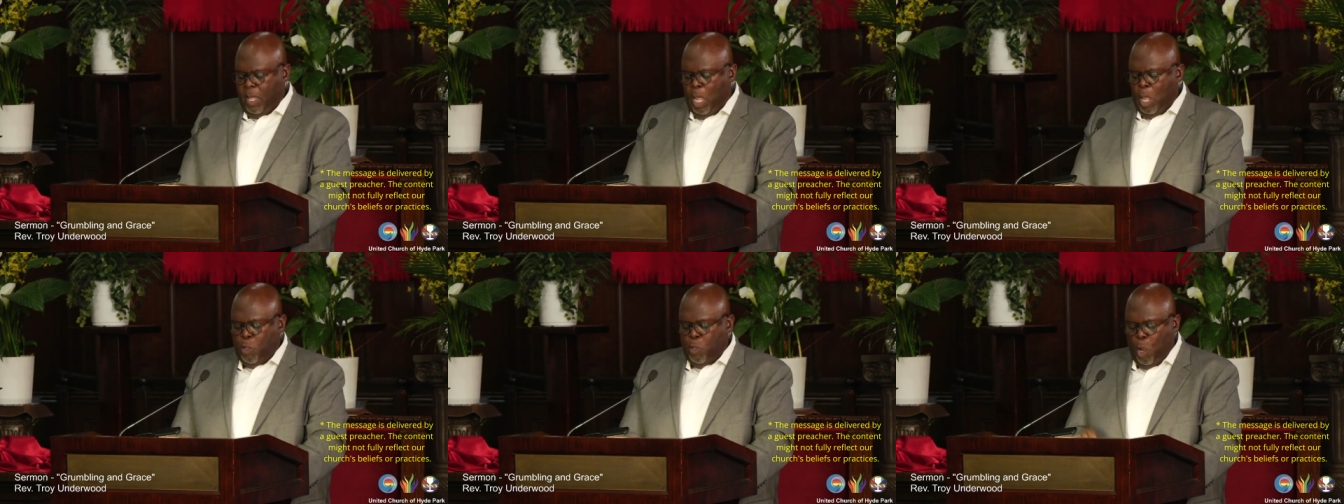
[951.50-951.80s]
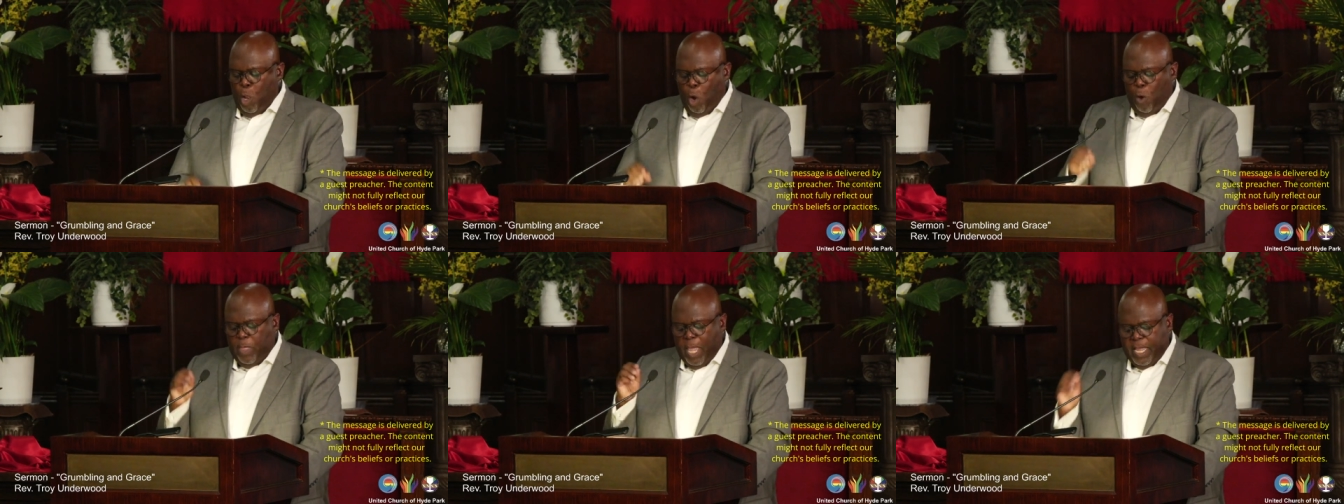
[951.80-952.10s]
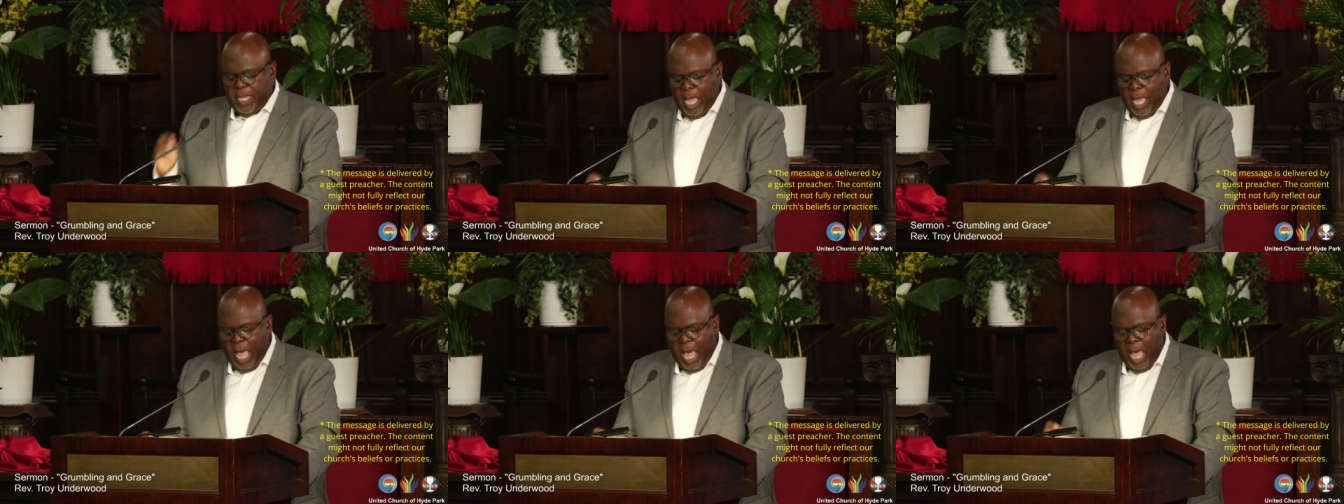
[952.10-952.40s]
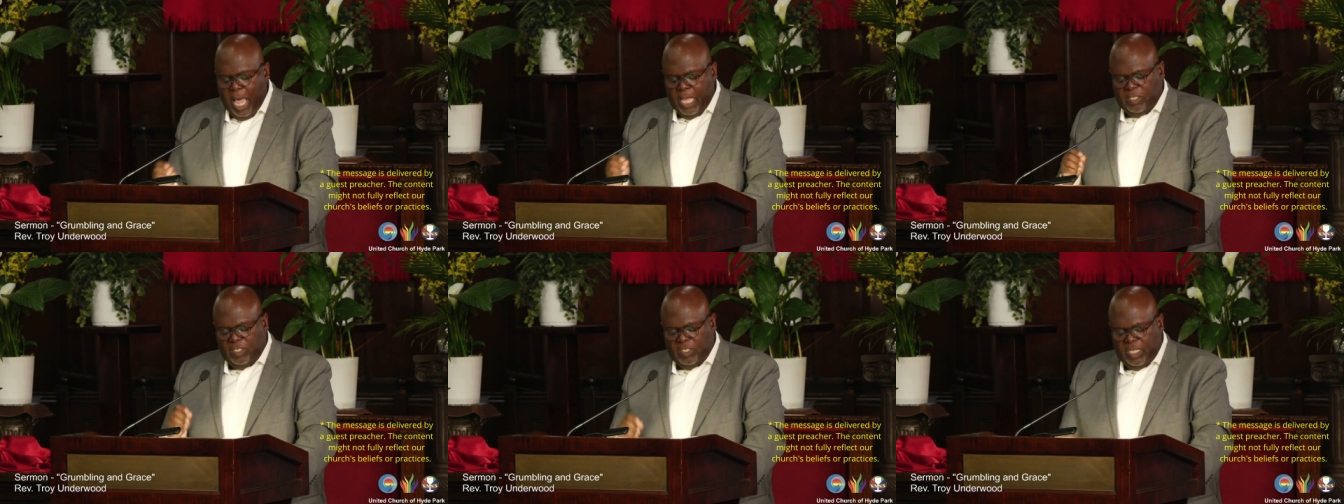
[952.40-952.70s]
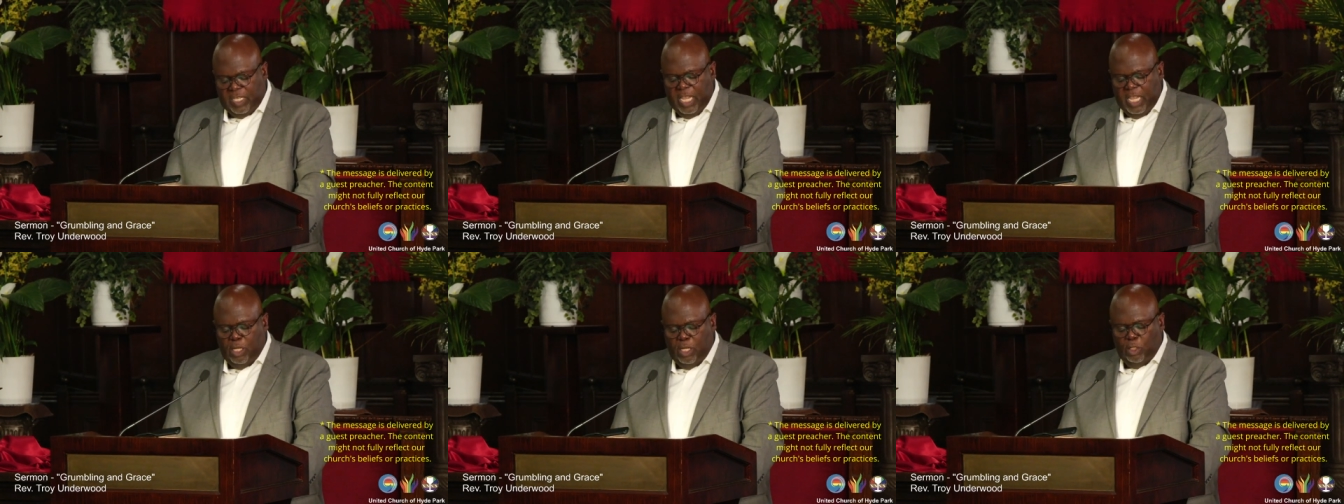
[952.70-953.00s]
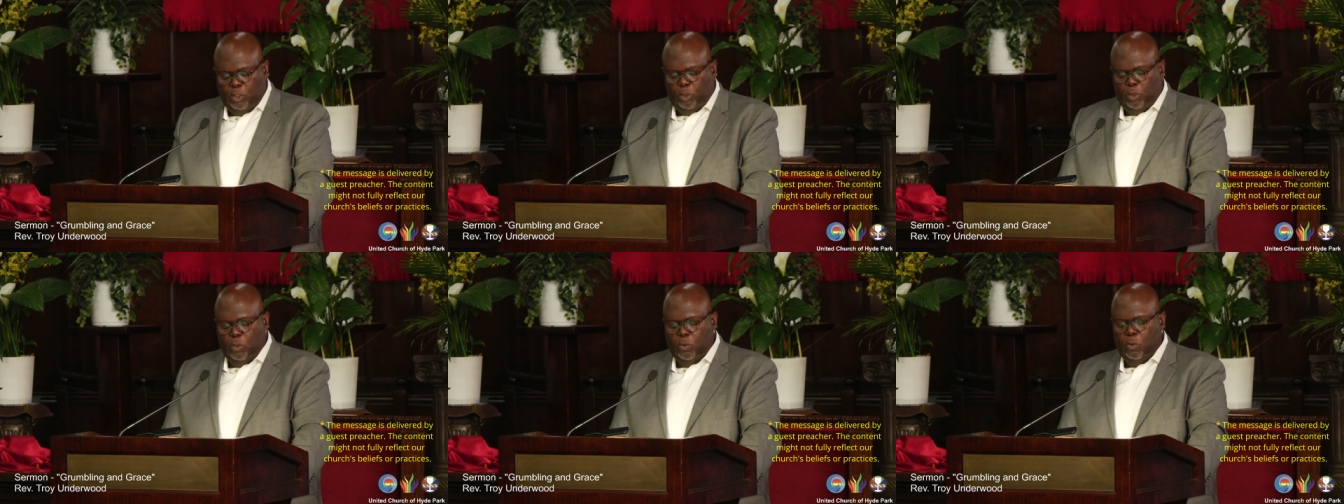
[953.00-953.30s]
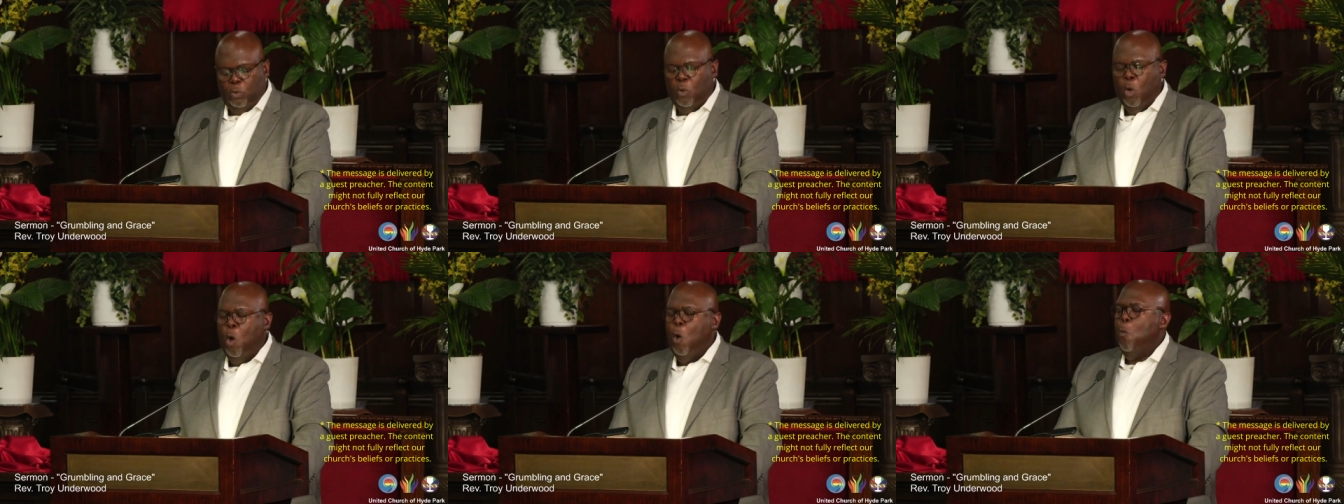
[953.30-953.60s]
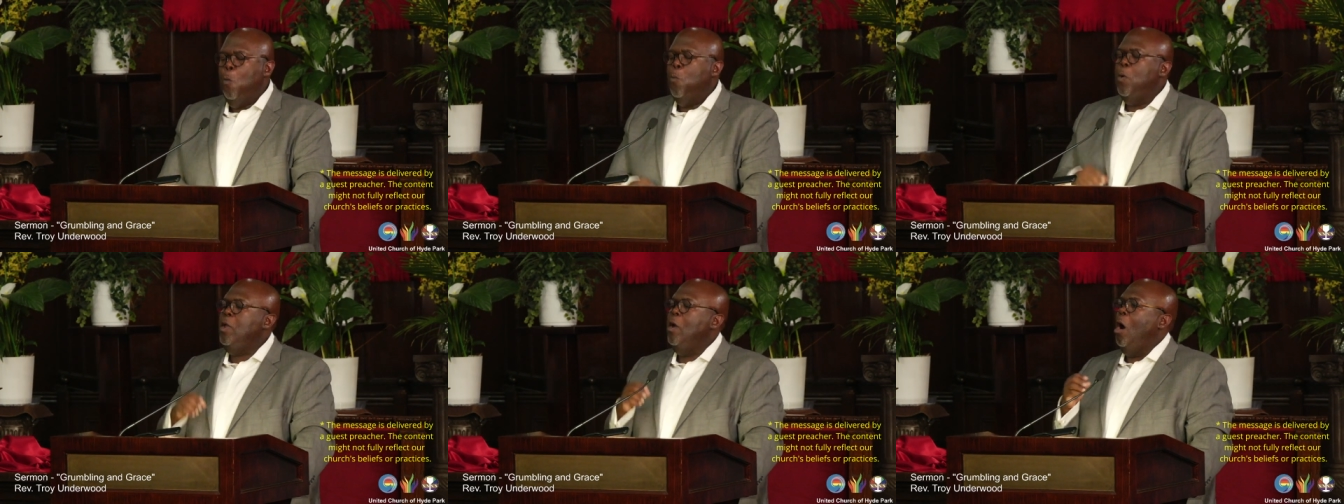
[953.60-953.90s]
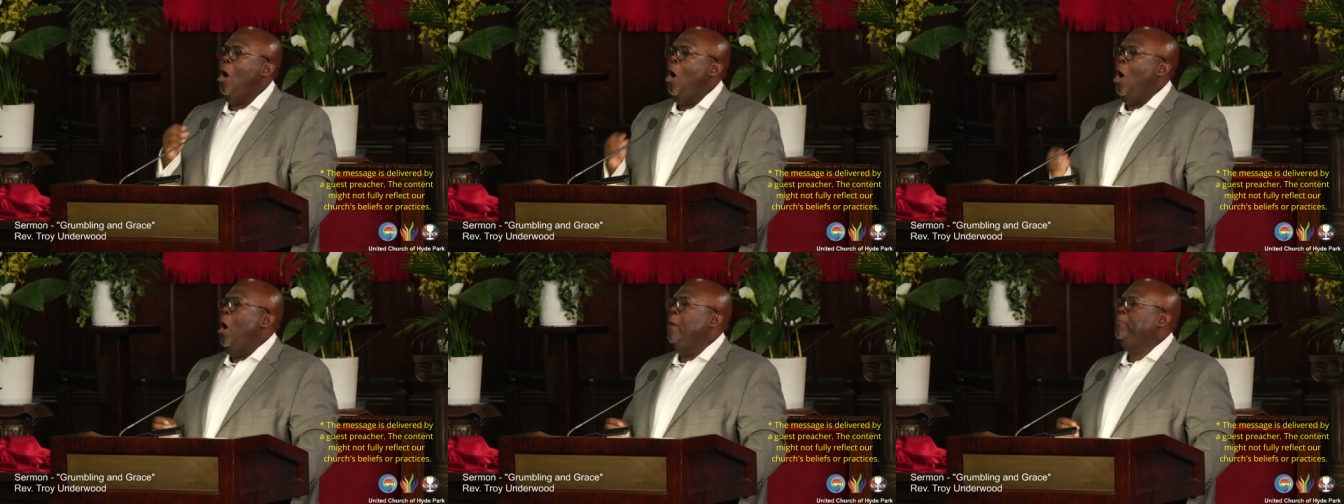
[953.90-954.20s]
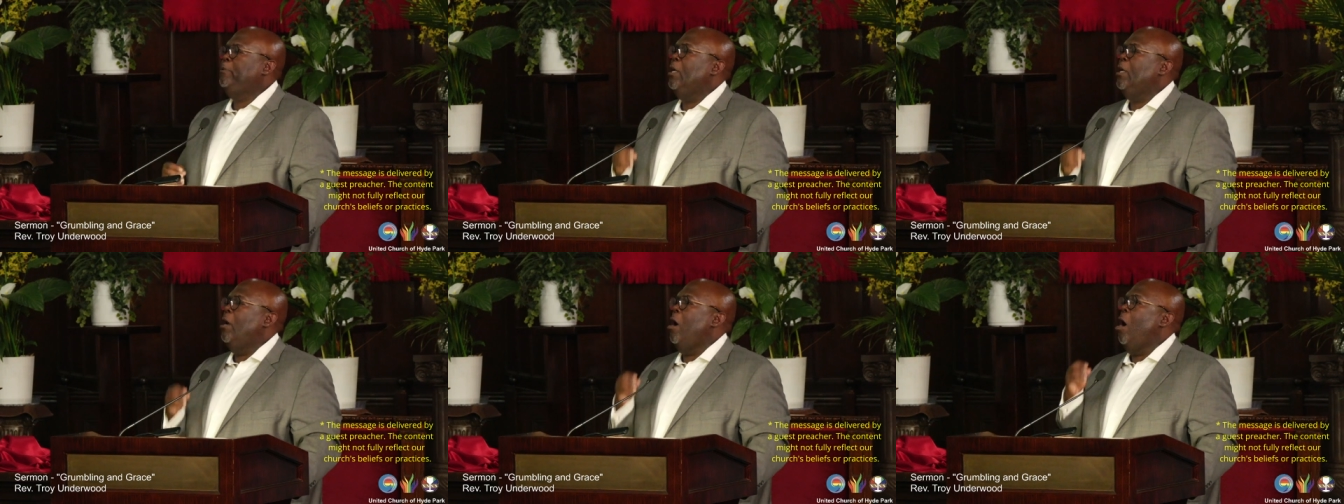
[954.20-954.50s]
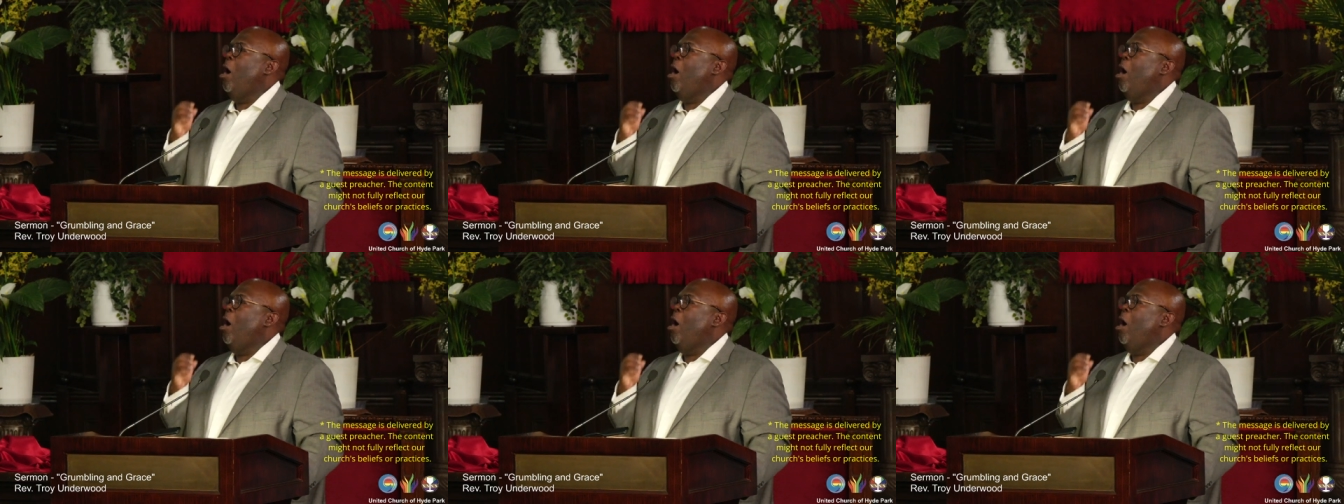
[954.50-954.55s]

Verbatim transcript: know that God sees you. When your arms are